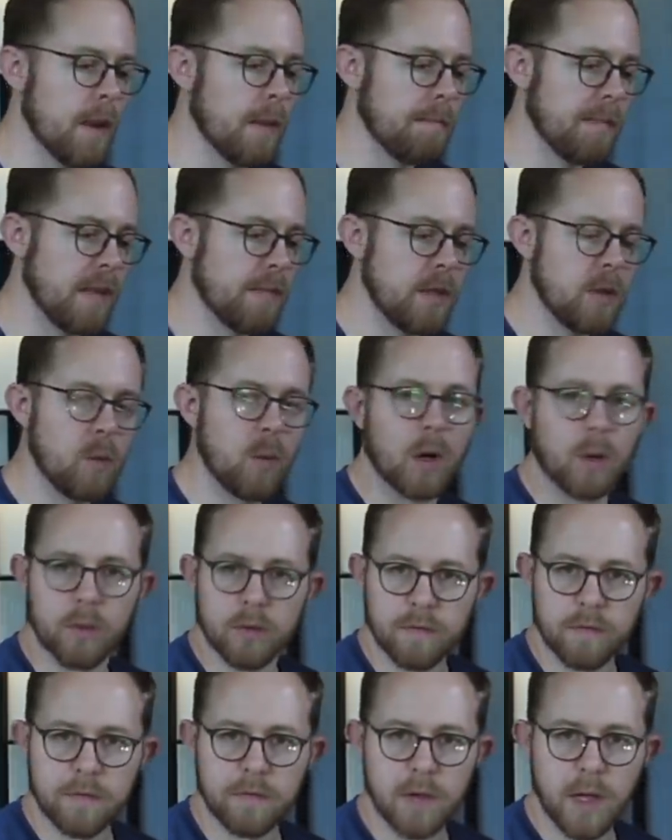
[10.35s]
Maybe you work
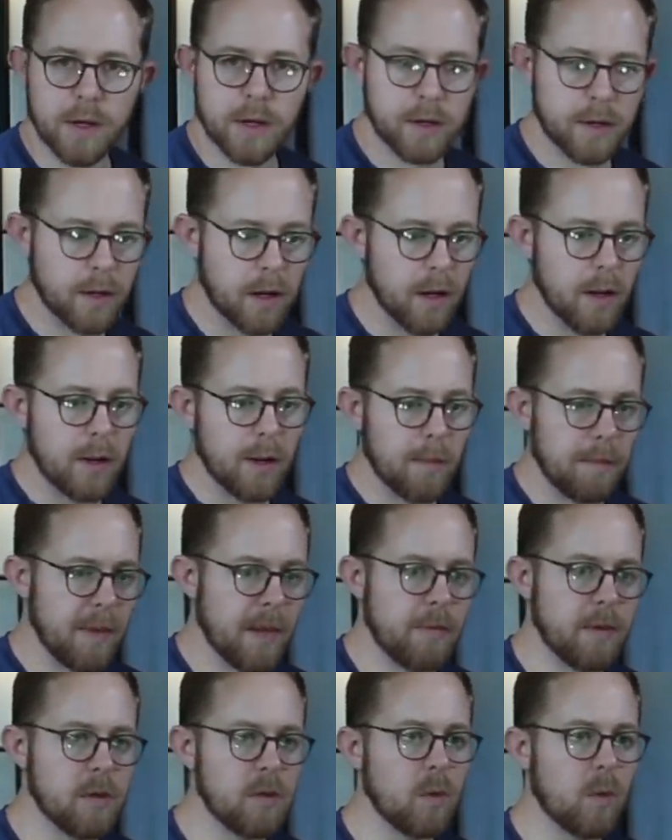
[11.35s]
with Flutter.
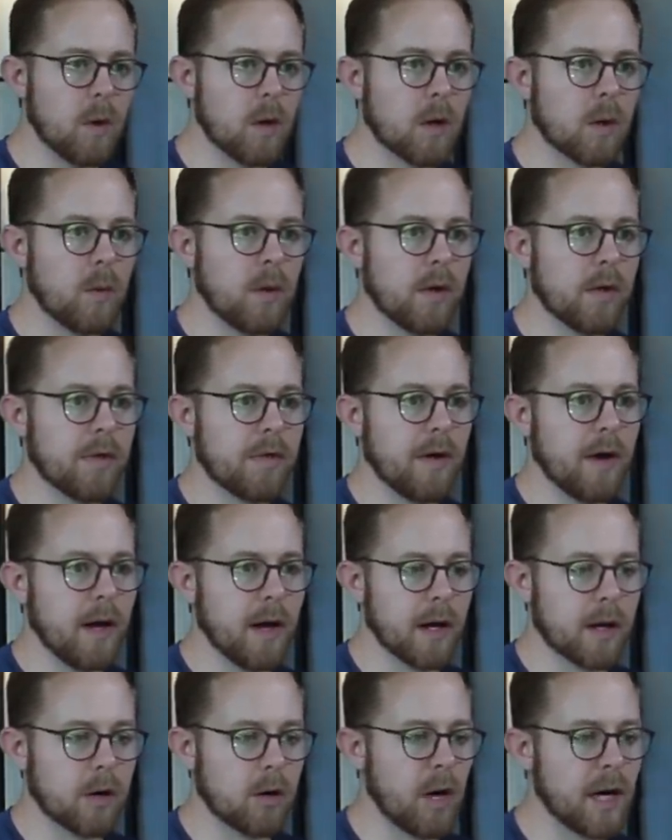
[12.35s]
Maybe you work with
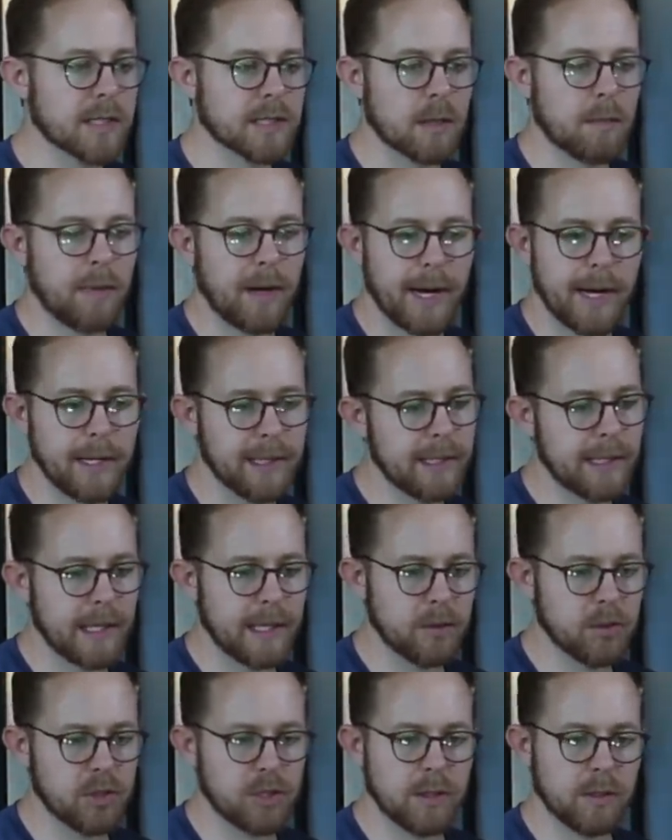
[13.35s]
cross-compiling
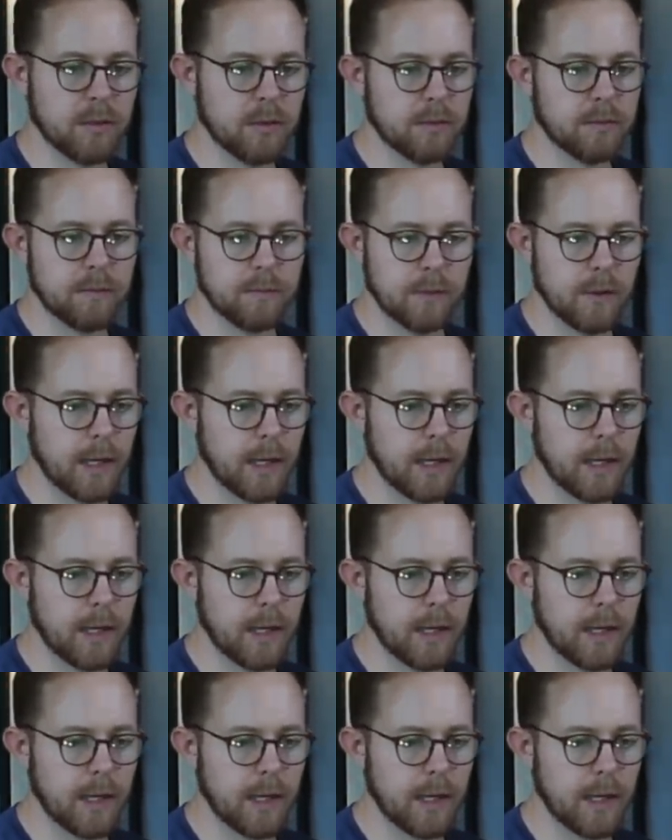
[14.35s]
engine.